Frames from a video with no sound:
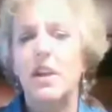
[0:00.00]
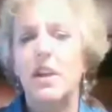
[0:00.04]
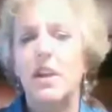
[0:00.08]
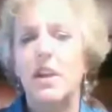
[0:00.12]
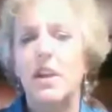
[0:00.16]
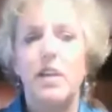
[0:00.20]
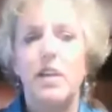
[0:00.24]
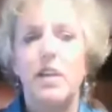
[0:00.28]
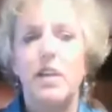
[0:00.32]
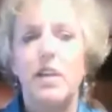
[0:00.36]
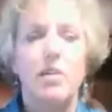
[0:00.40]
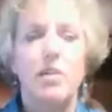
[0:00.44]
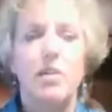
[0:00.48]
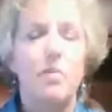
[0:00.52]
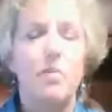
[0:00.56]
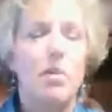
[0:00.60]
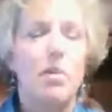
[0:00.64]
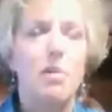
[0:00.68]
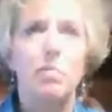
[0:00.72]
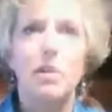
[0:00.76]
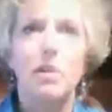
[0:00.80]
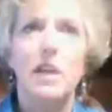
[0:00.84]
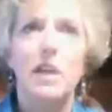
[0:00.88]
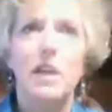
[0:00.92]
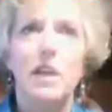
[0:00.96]
allowing
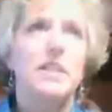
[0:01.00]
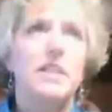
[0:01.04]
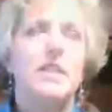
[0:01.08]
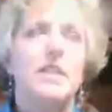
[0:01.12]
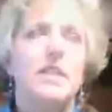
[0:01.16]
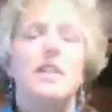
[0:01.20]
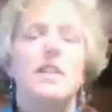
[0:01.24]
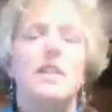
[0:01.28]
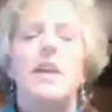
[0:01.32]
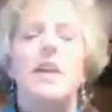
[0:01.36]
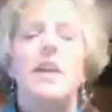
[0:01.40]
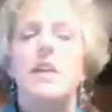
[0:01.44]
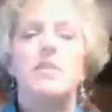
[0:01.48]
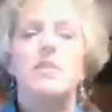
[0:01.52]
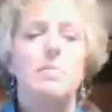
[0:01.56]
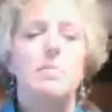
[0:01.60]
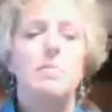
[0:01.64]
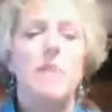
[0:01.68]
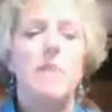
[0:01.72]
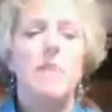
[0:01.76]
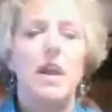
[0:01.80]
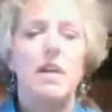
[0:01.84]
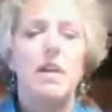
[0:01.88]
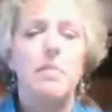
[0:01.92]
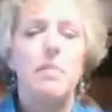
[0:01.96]
it or
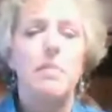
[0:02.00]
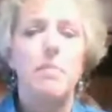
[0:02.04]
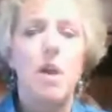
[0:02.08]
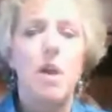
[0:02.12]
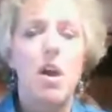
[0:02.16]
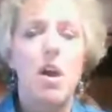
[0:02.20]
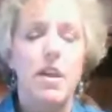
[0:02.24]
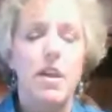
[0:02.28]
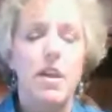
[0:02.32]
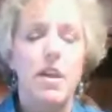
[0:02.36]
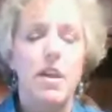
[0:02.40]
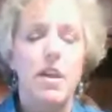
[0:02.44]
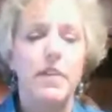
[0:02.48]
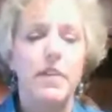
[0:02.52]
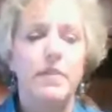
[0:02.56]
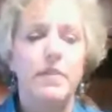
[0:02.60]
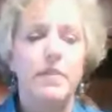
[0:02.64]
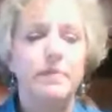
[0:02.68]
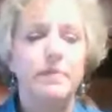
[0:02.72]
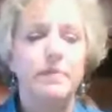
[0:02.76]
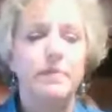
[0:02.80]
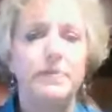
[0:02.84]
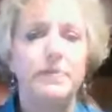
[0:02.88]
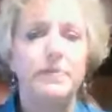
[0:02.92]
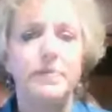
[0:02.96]
blessing that to my
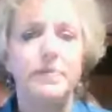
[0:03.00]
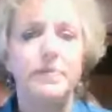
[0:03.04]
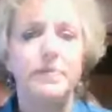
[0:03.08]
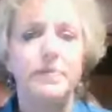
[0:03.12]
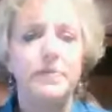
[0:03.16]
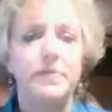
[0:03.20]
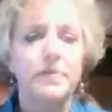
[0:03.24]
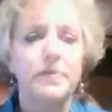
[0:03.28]
body.